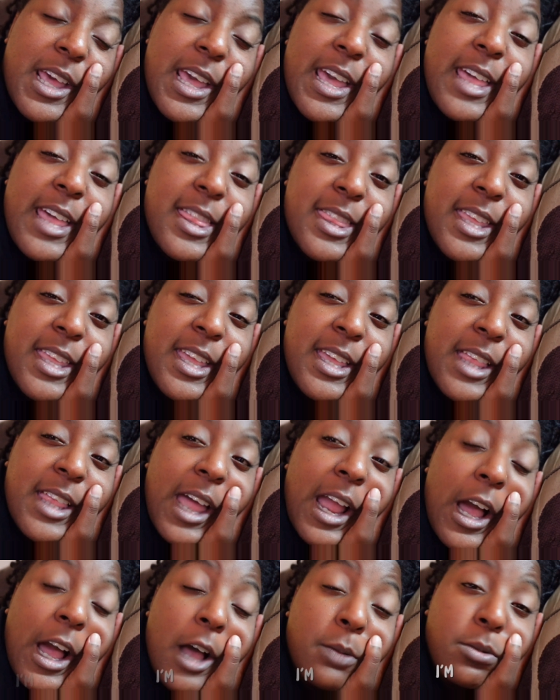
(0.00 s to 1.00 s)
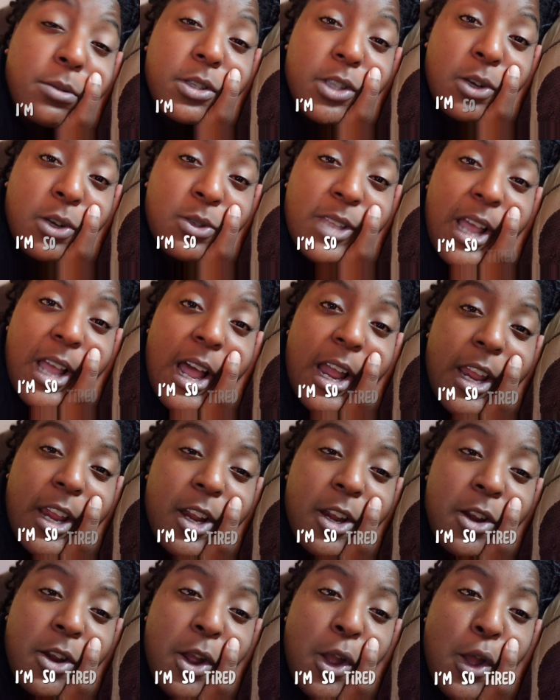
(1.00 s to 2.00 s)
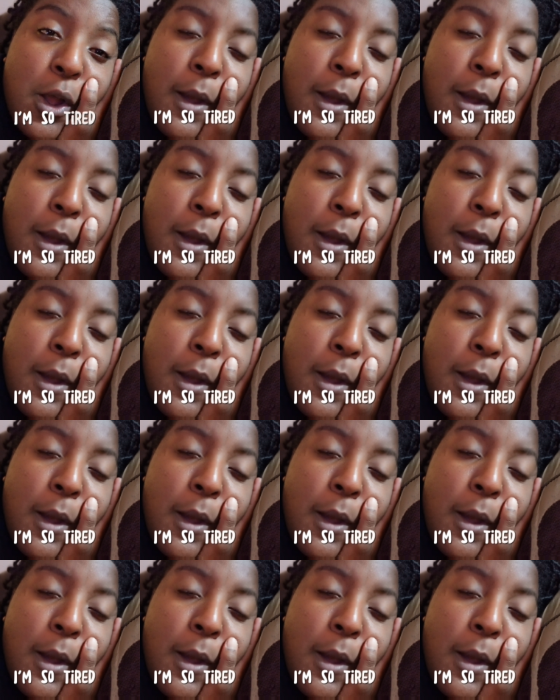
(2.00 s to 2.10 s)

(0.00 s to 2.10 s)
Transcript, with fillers: And then like I'm so tired,